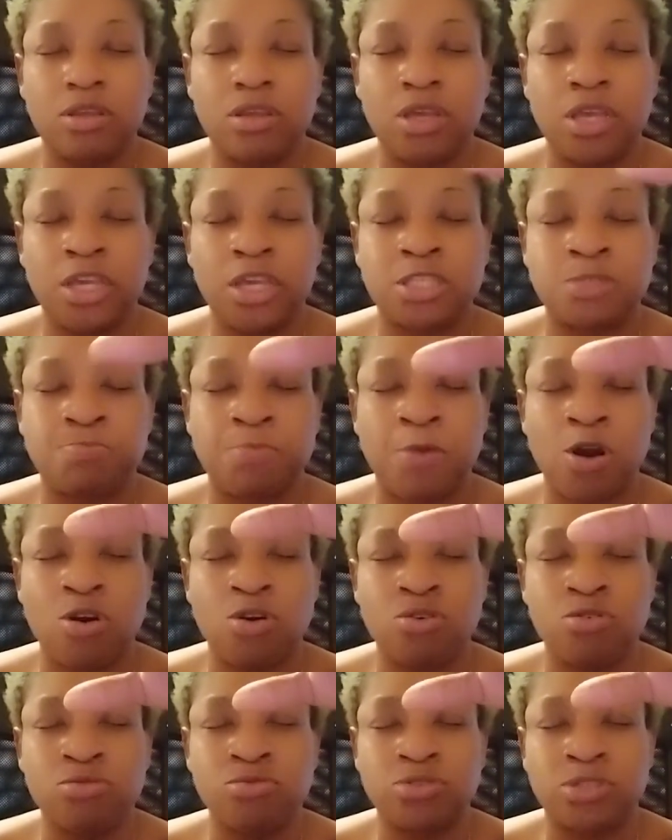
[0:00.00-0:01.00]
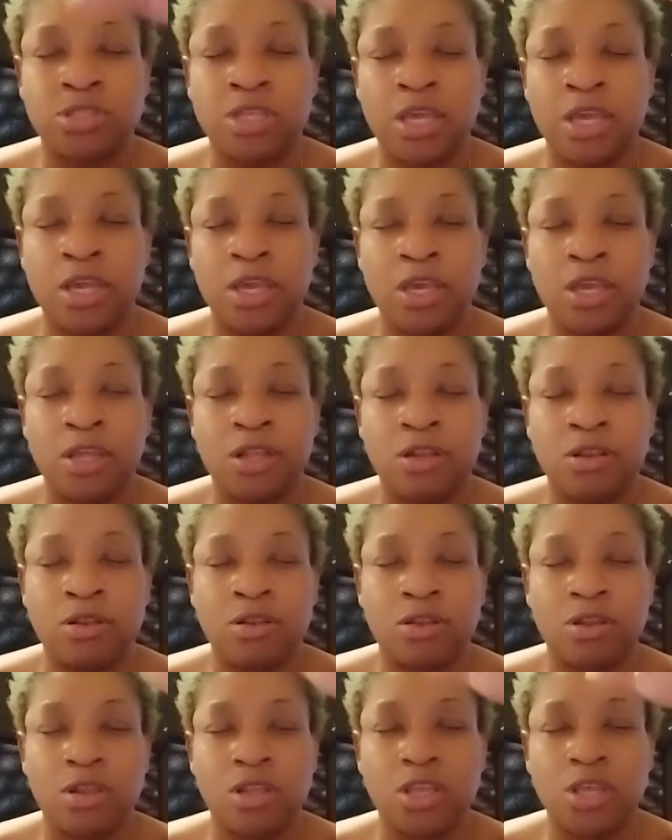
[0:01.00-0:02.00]
exposed
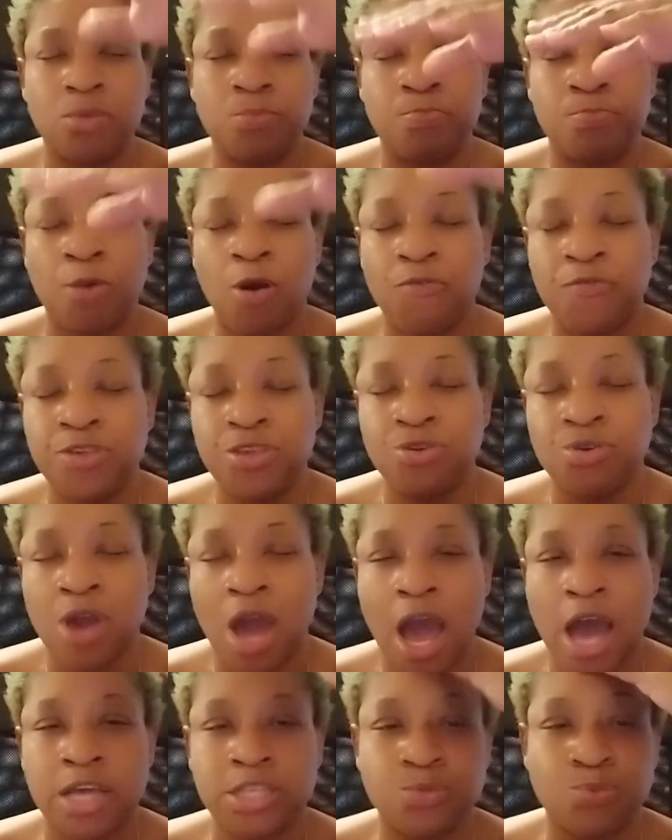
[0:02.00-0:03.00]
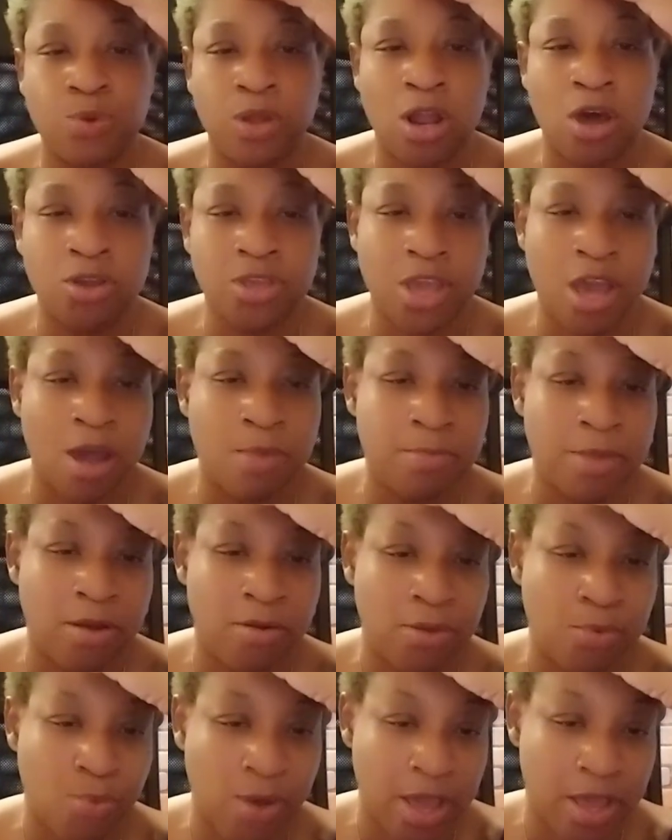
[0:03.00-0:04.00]
and both of you guys went on y'all
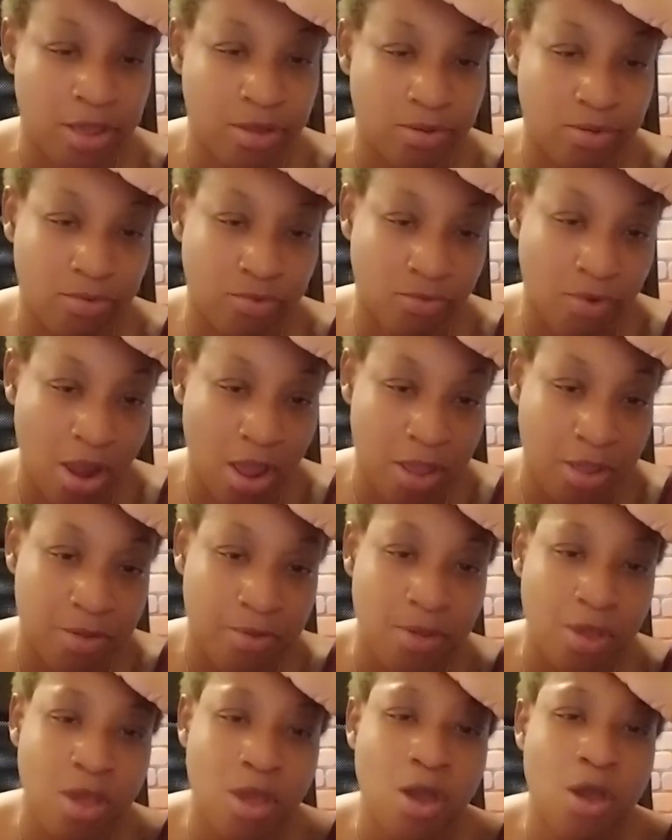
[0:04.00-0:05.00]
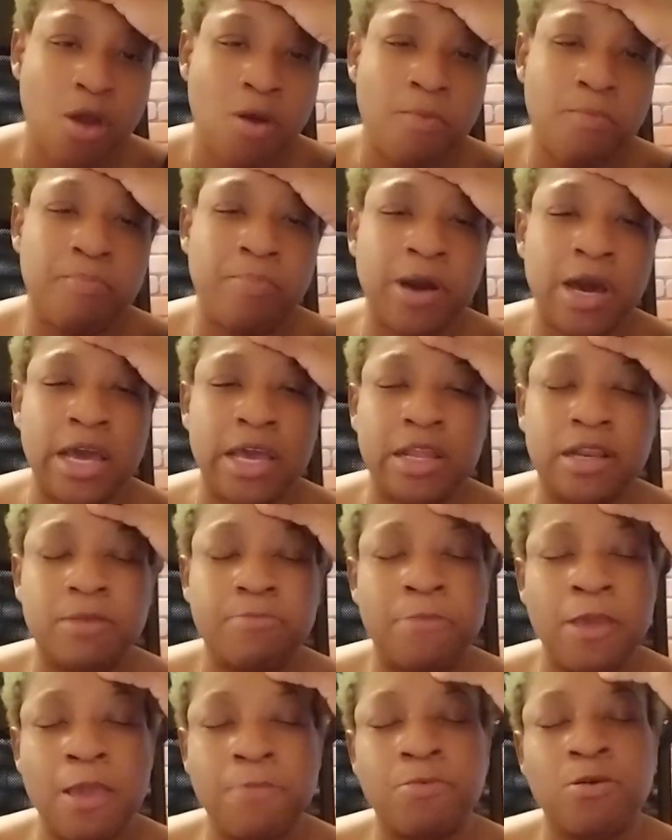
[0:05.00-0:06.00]
merry way, right?
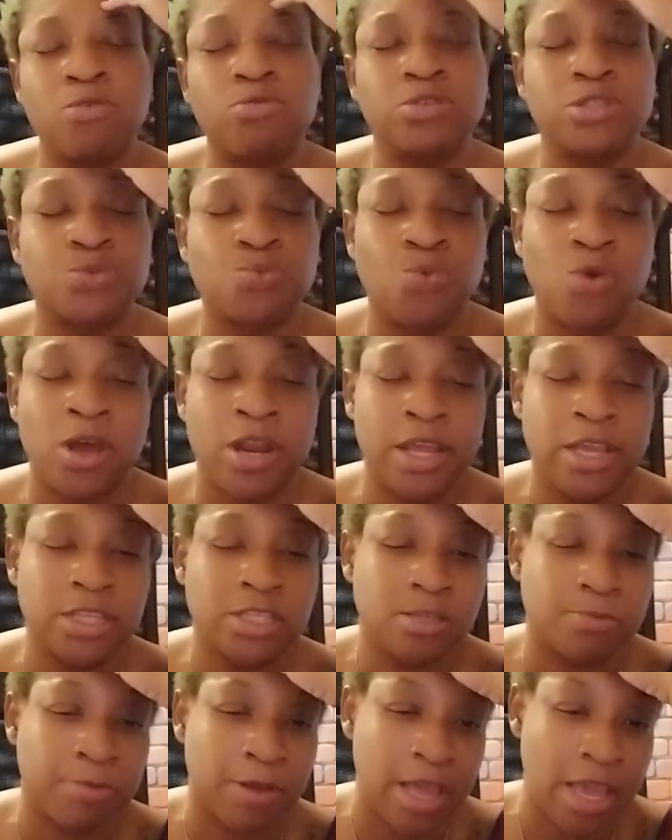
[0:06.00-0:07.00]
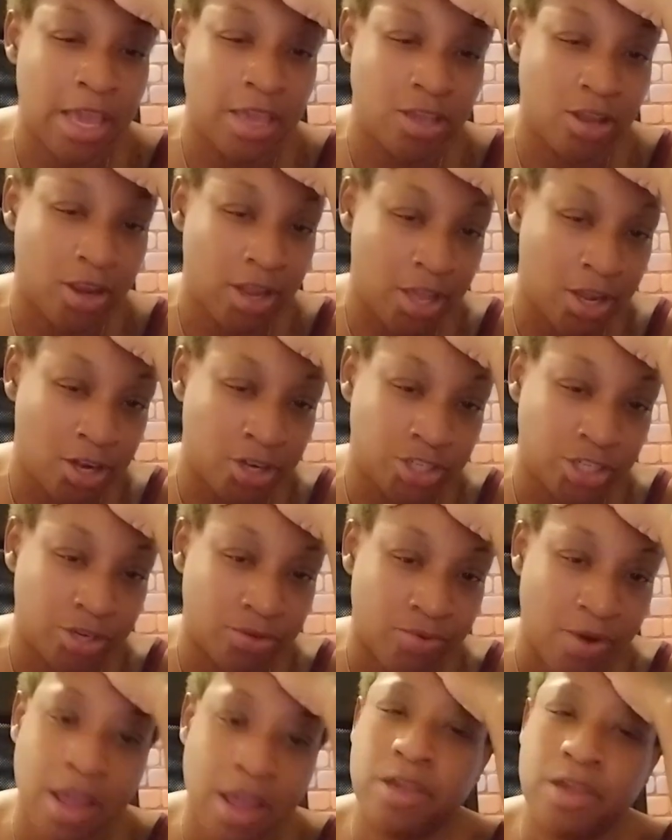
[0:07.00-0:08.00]
But people was wanting to play in your energy,
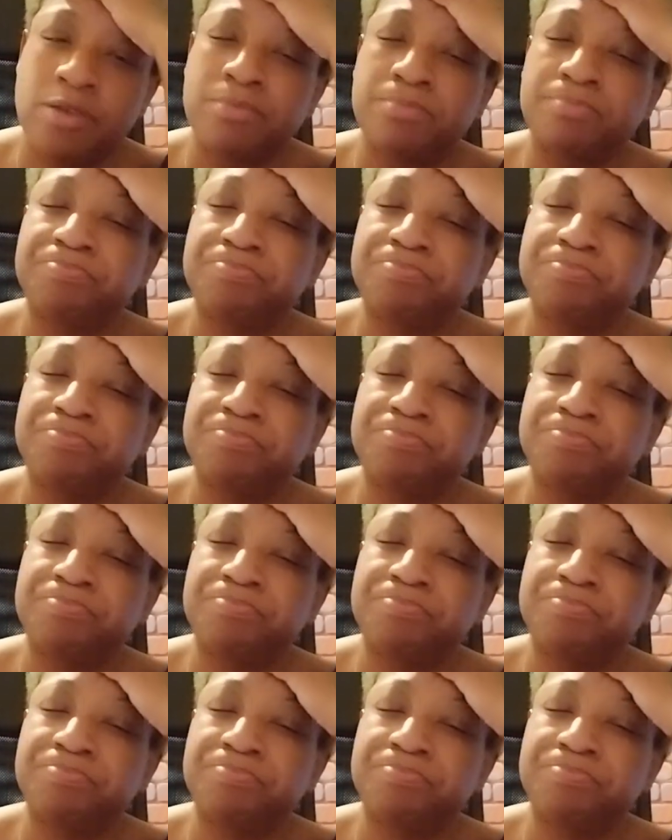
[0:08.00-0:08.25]
right?